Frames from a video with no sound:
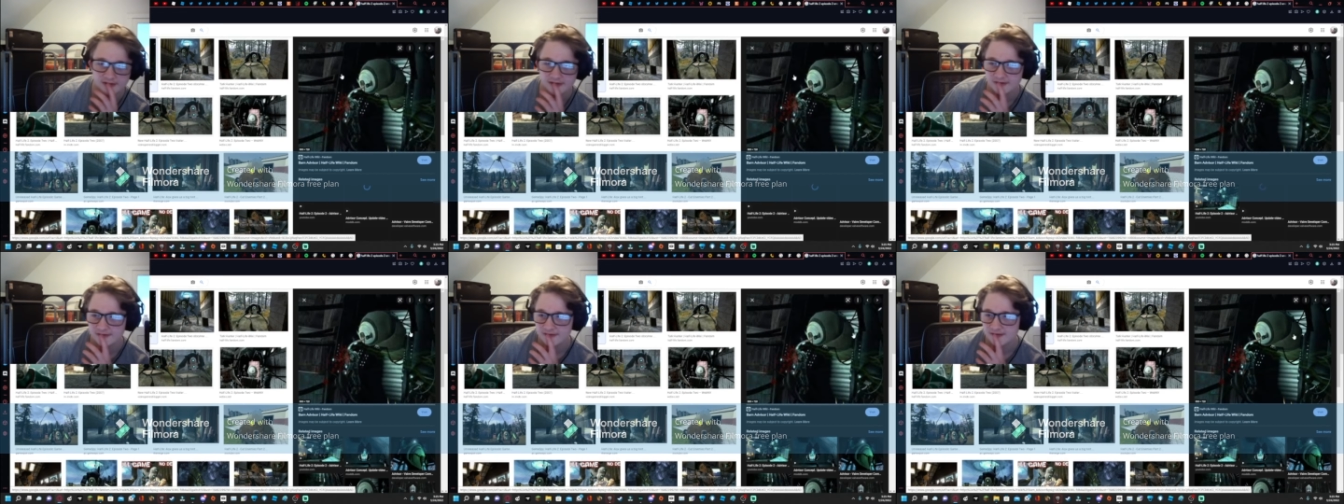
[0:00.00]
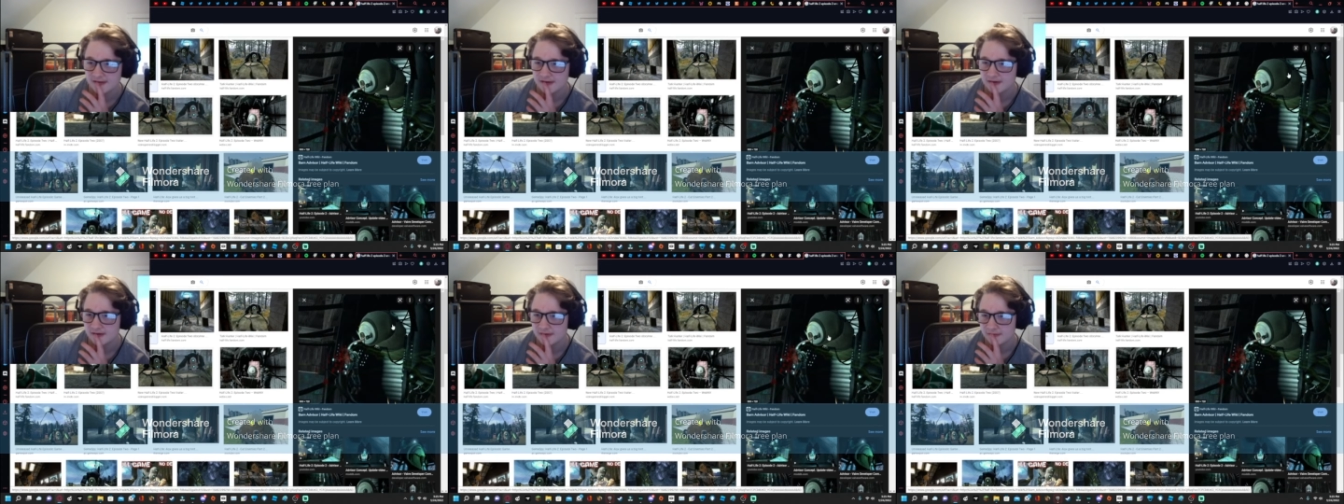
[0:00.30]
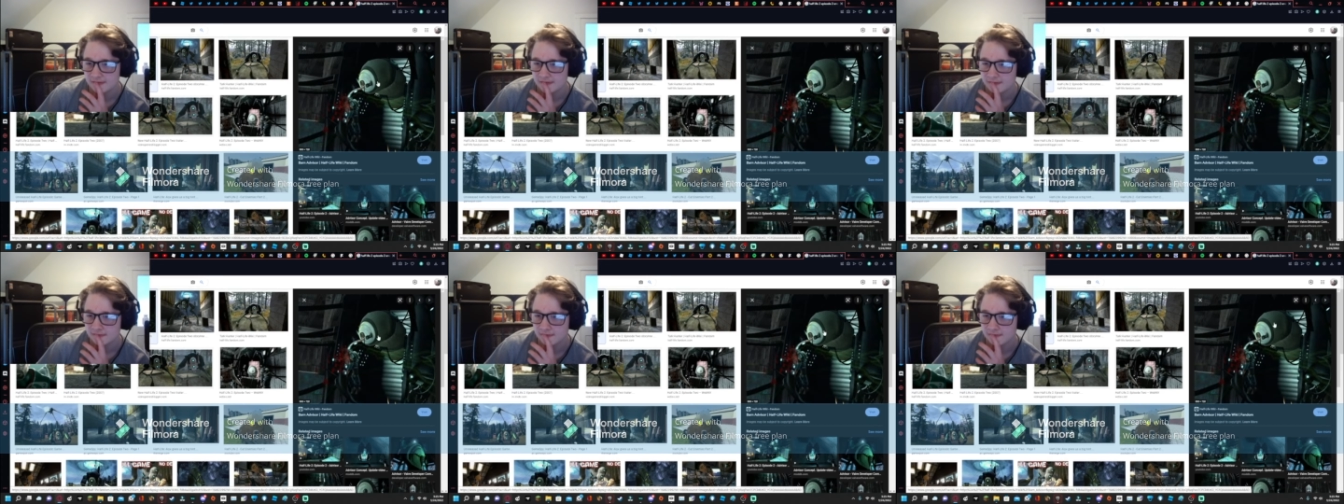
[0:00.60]
this
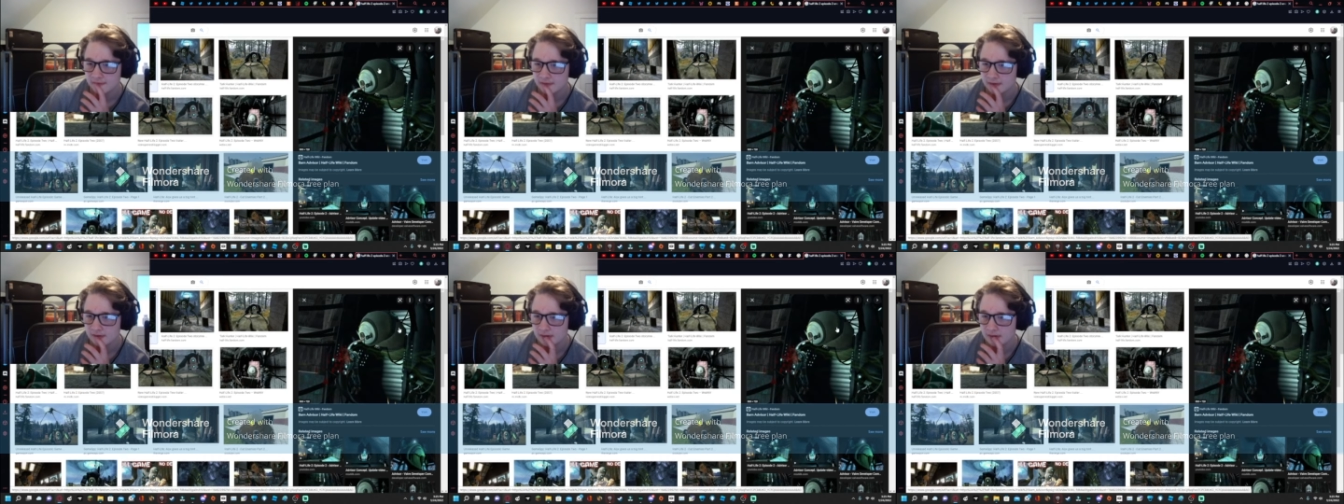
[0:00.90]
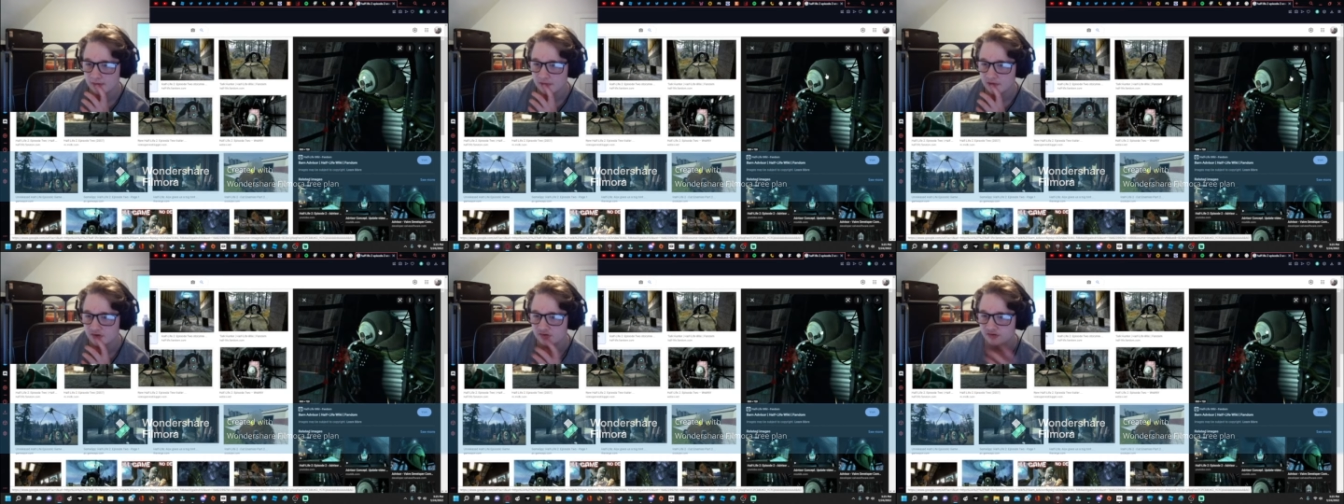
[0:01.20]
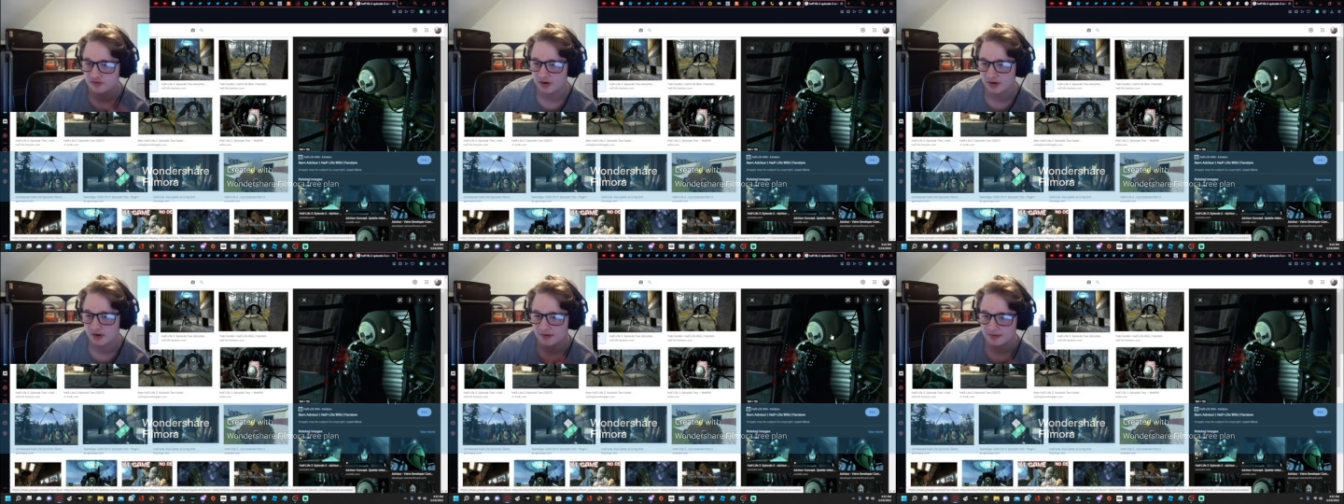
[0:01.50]
thing, the
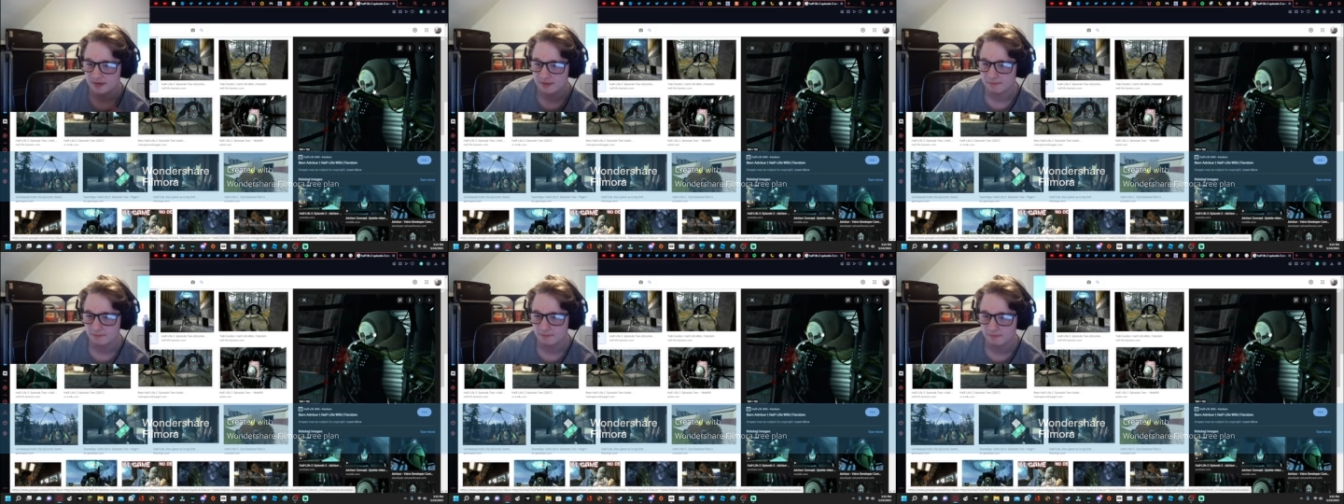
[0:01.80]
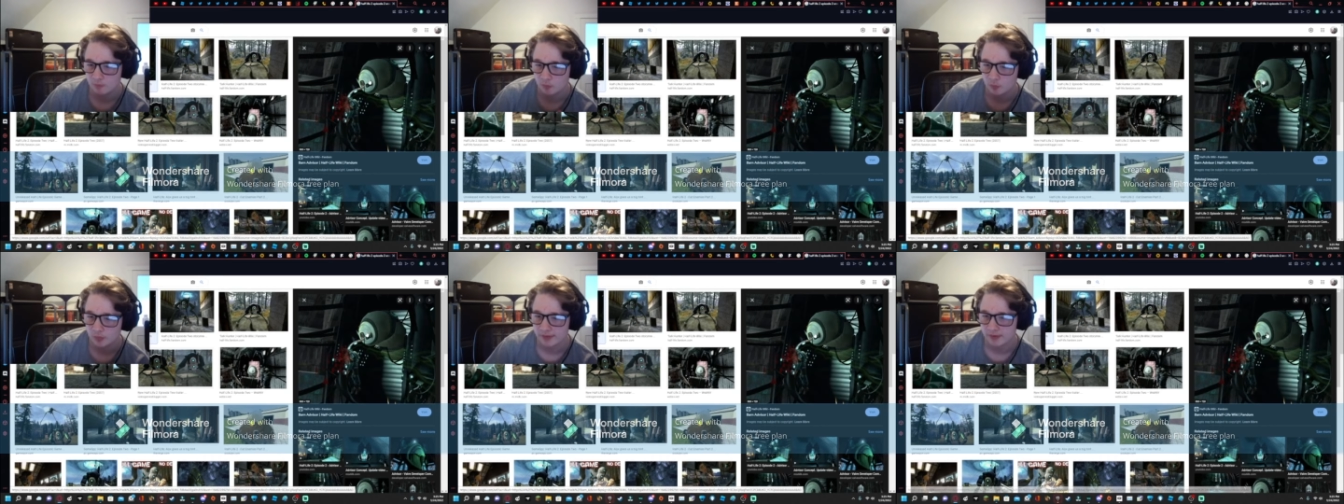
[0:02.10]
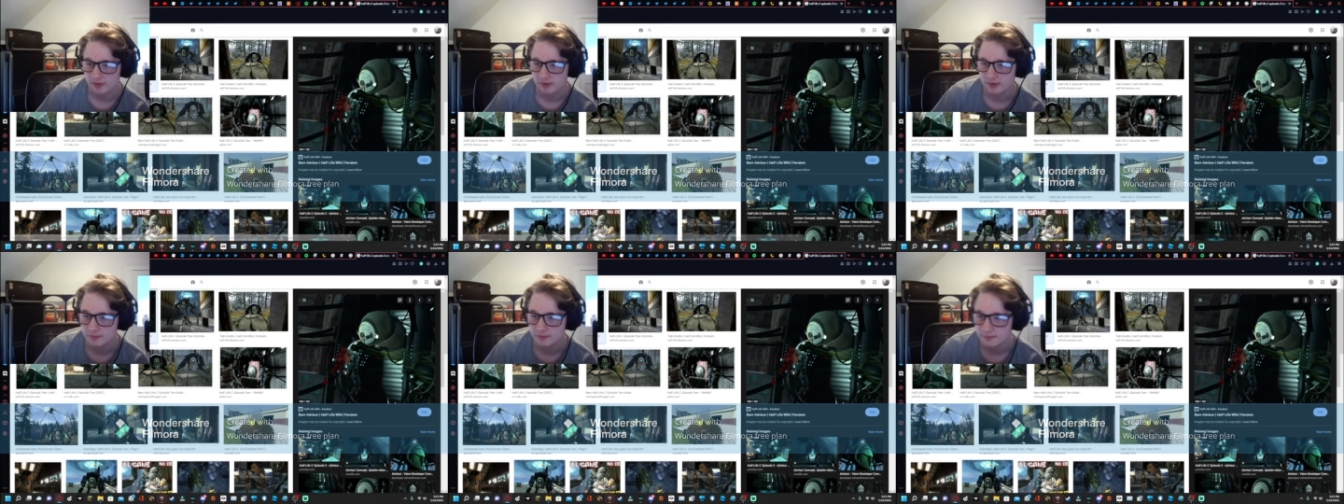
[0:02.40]
giant
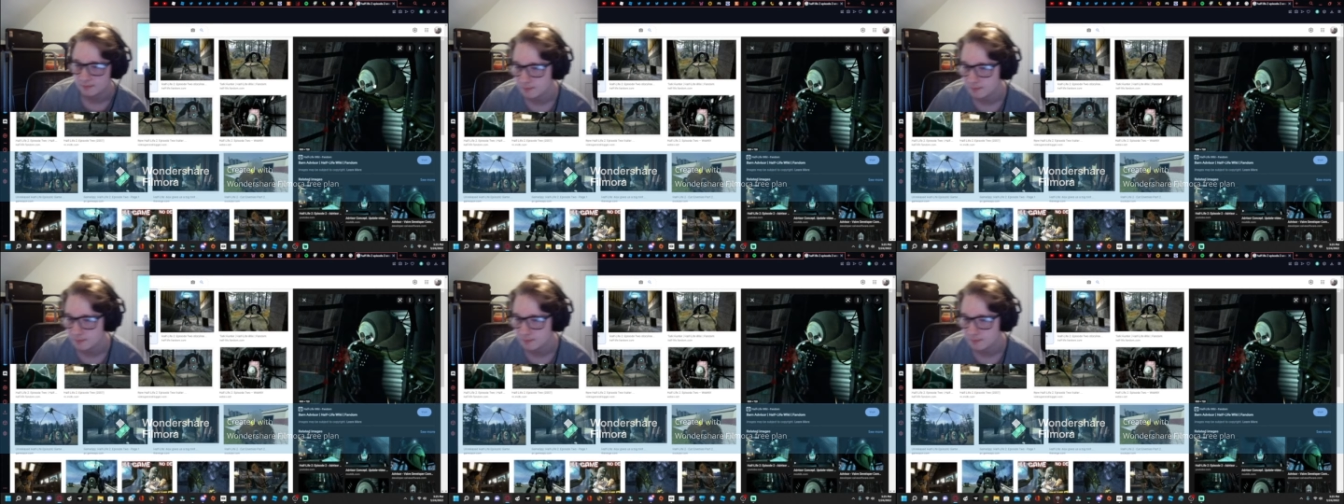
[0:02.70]
weird